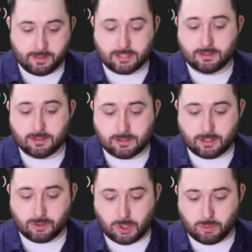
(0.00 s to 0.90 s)
This is a
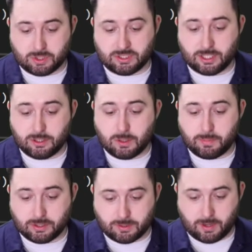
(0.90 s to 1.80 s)
skill you will continue to
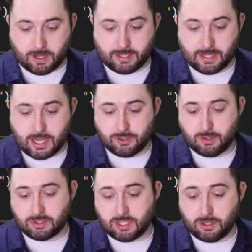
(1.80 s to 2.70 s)
build upon as
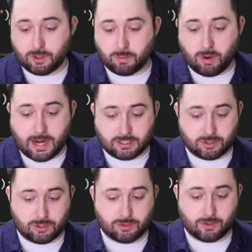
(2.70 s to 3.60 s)
you continue to
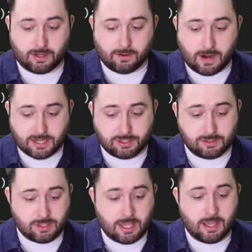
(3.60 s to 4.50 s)
practice user
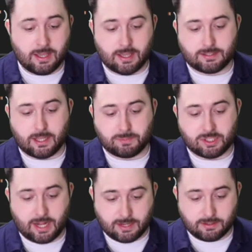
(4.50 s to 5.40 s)
interactions,
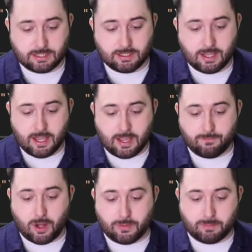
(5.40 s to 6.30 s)
exception handling,
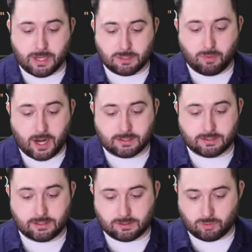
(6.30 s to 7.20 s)
and following best
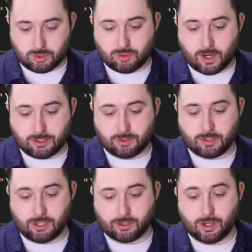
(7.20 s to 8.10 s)
practices when
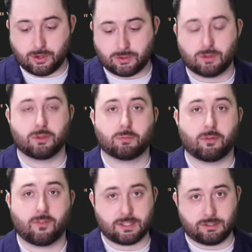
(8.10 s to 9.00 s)
structuring your code to look
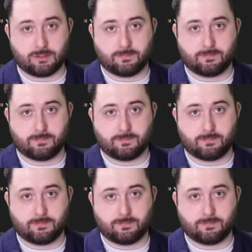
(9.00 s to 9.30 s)
professional.